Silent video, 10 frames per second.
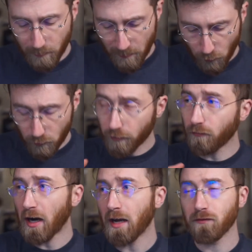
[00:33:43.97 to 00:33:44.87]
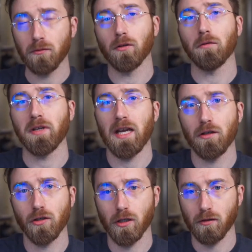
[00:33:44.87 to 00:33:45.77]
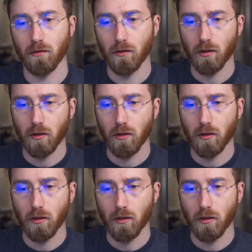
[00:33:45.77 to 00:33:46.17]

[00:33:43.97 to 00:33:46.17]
people would arrive to a location,